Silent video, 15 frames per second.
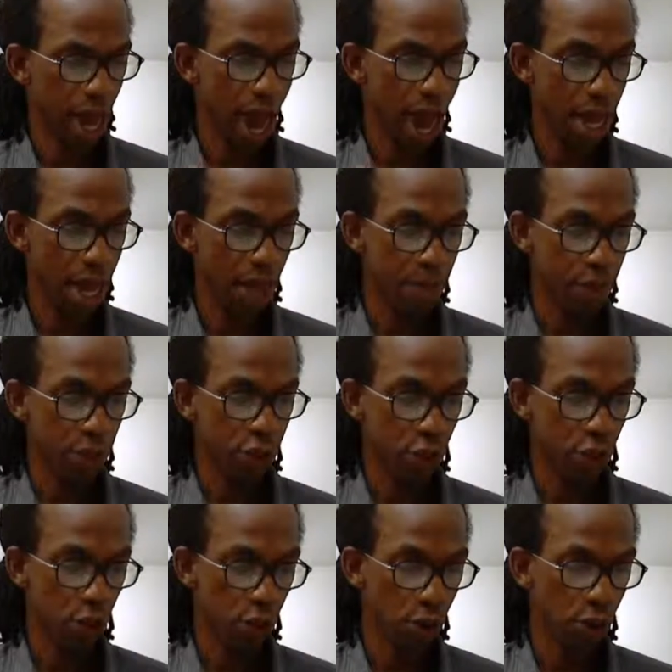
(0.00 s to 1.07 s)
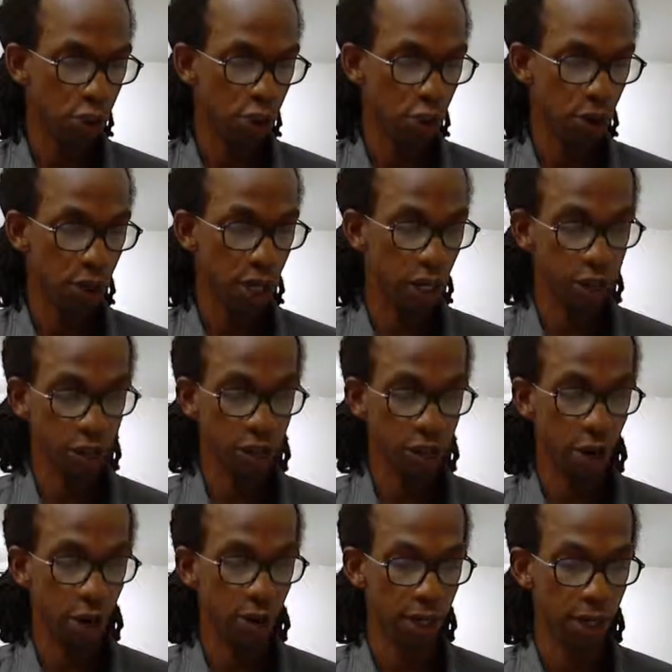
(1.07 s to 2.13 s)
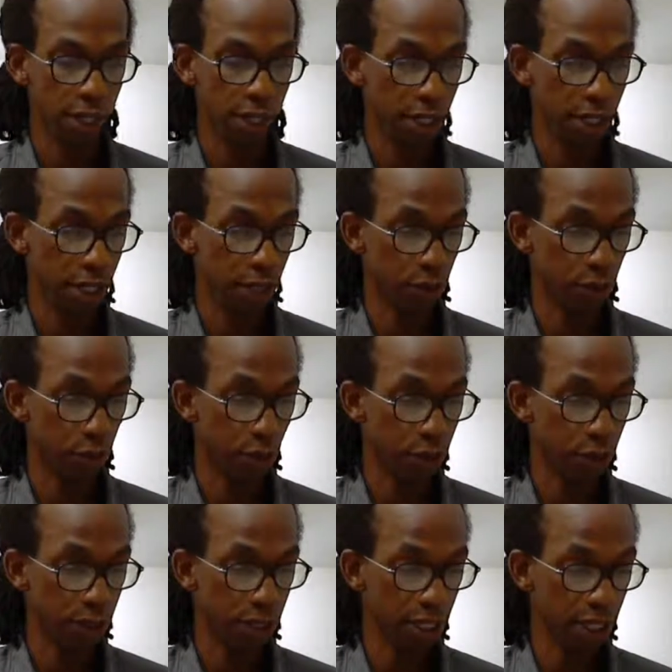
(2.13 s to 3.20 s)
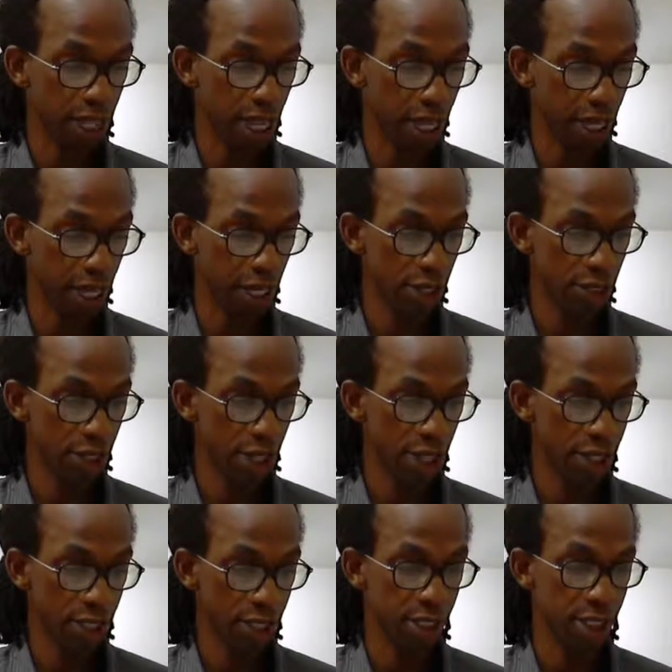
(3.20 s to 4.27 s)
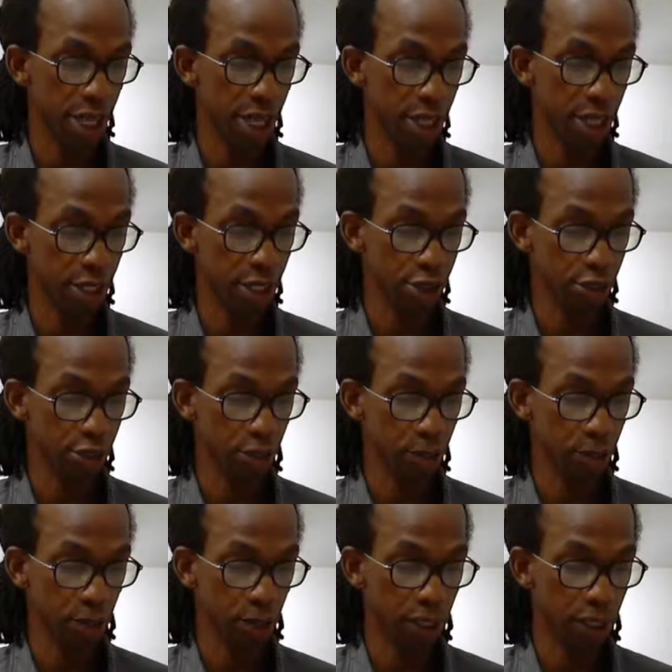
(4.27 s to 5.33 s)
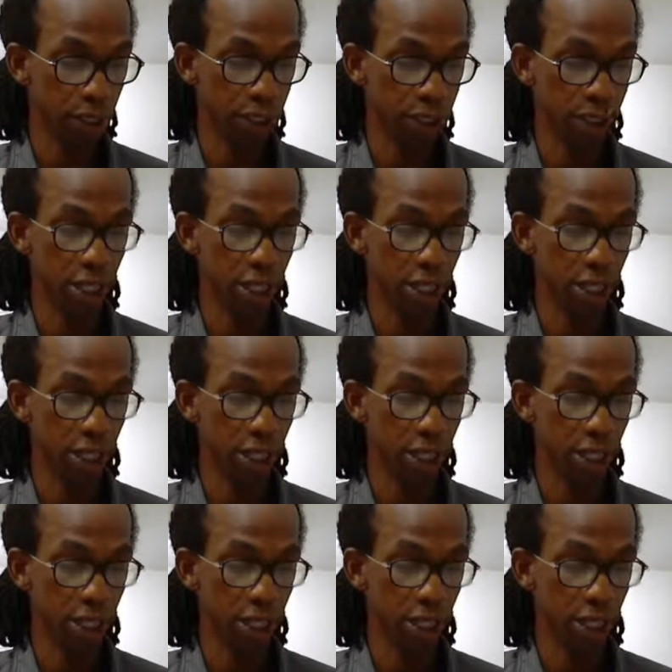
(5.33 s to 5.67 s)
I had been charged with assault and then thrown in a cage at the 2nd District Police